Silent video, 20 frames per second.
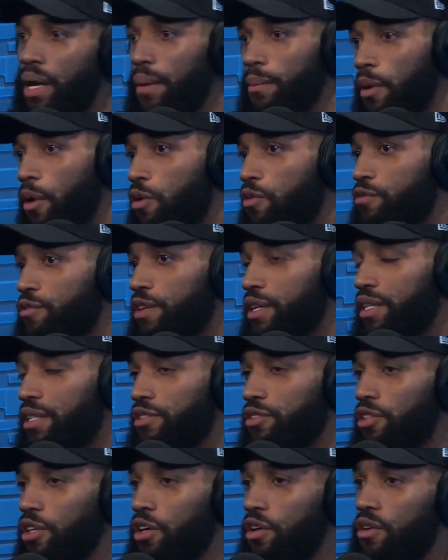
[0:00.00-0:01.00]
I'm over it.
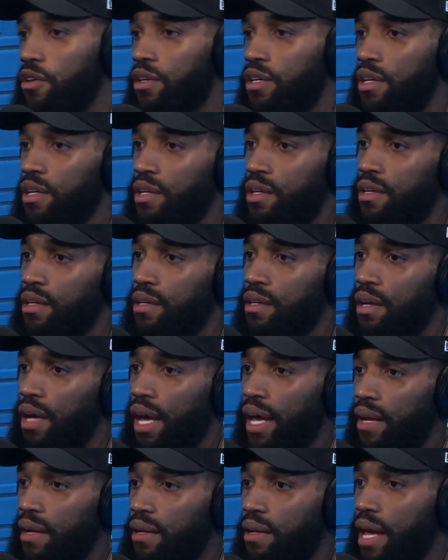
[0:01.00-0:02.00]
So,
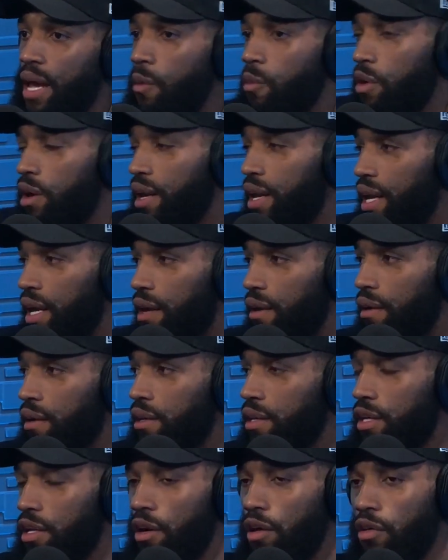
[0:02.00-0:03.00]
and we're here.
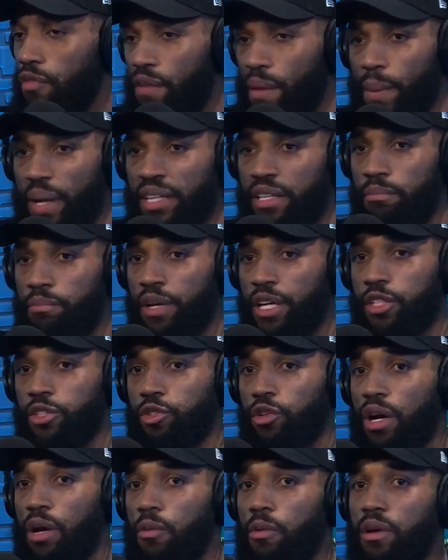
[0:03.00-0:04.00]
You know, if I'm at the big
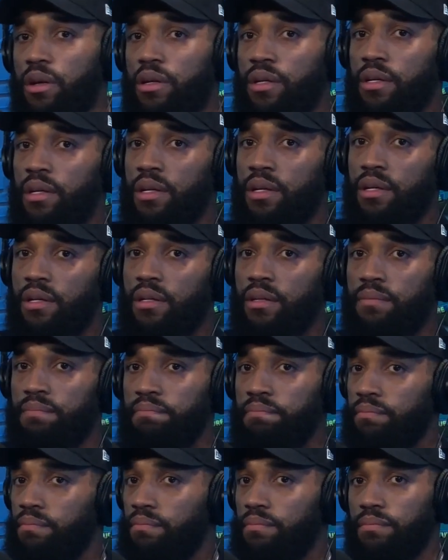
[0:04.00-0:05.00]
show, I wanna
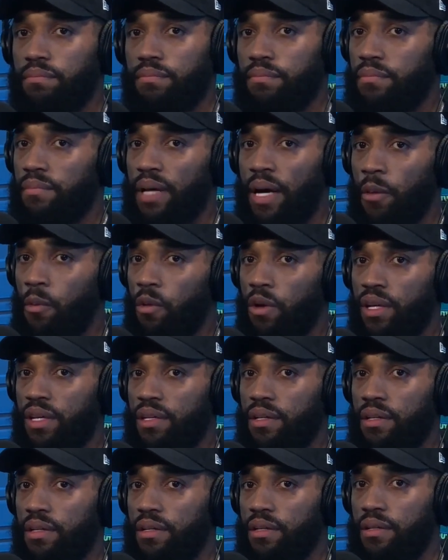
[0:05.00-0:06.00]

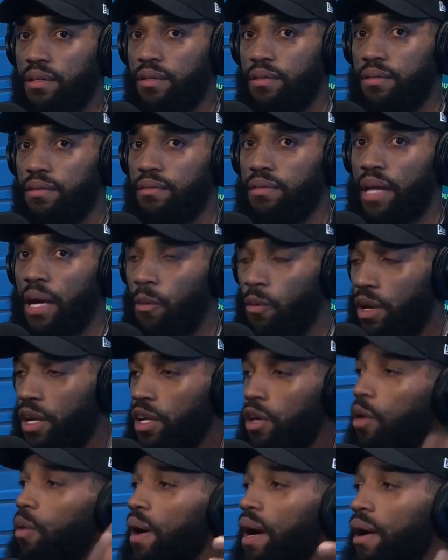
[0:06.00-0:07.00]

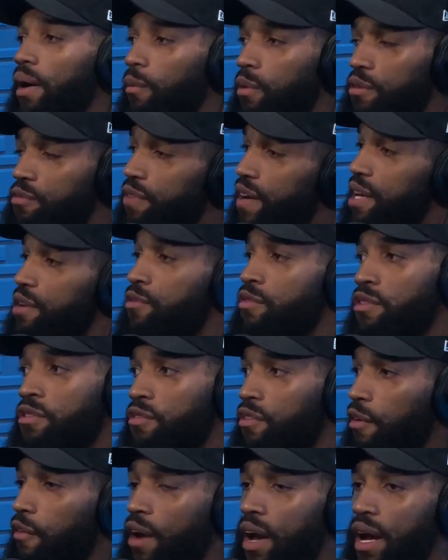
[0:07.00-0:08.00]
go out. I want to fight in front
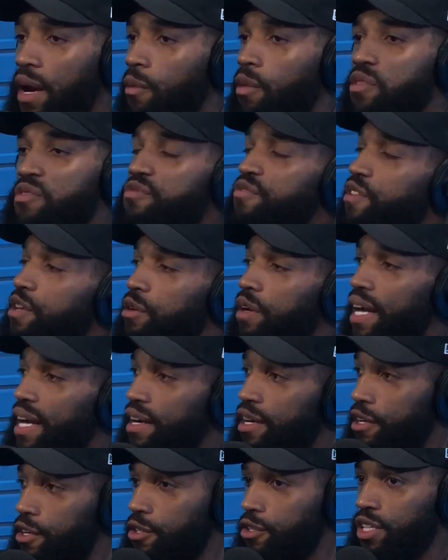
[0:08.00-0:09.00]
of a crowd. I want to feel that
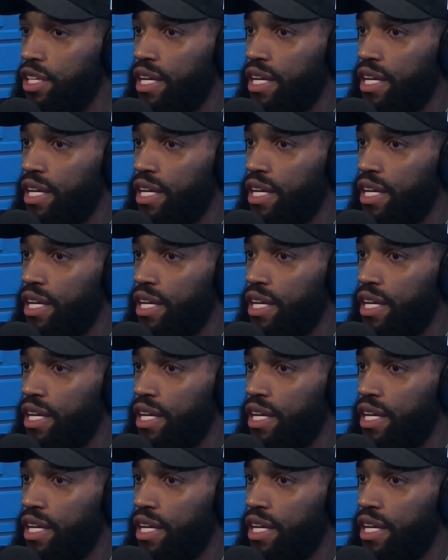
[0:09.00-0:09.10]
energy.